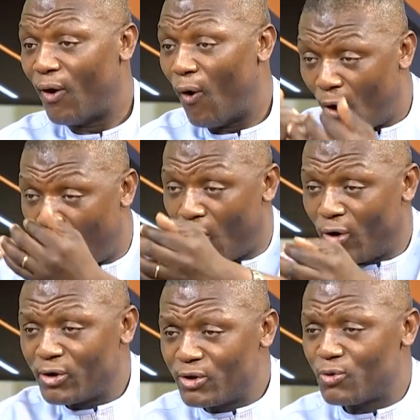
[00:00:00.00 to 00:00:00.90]
Or
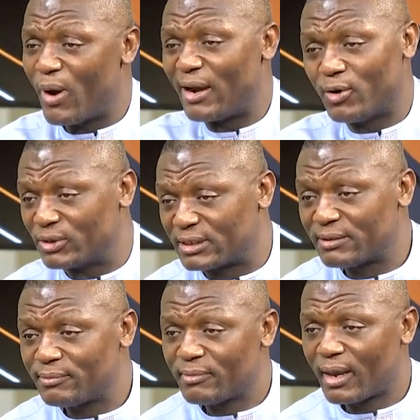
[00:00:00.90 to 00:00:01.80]
you are not?
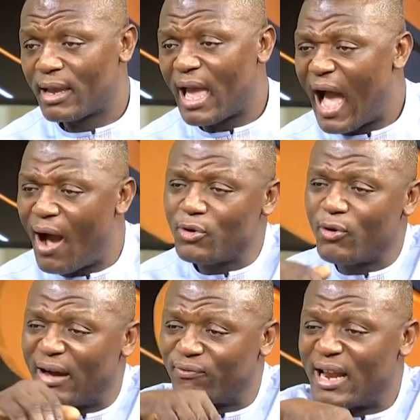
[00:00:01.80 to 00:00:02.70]
How you
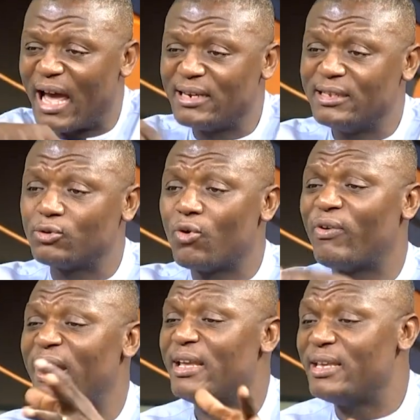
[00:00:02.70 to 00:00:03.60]
have done it
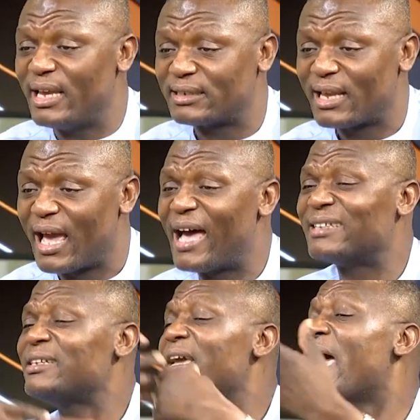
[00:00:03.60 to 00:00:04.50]
over the years,
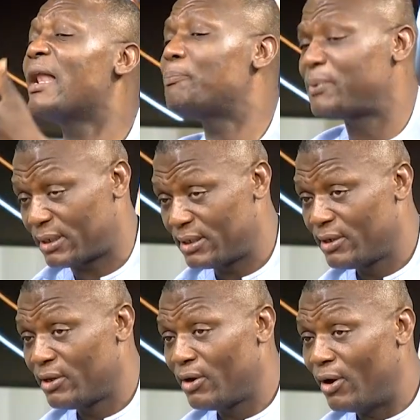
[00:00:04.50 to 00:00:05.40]
has it helped
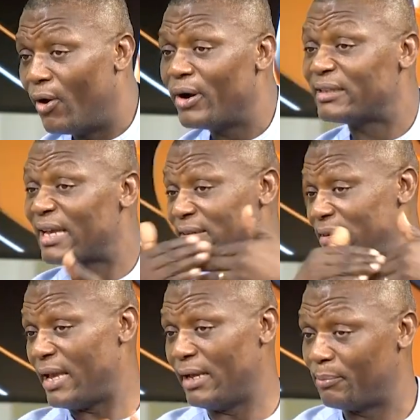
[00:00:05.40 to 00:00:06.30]
or it
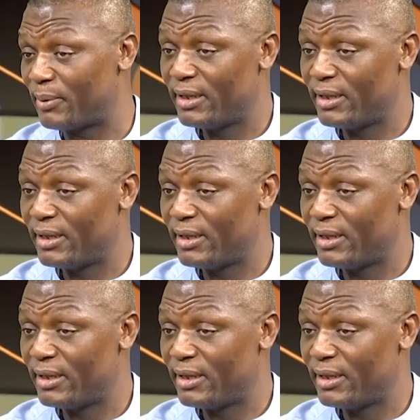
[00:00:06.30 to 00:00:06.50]
hasn't helped?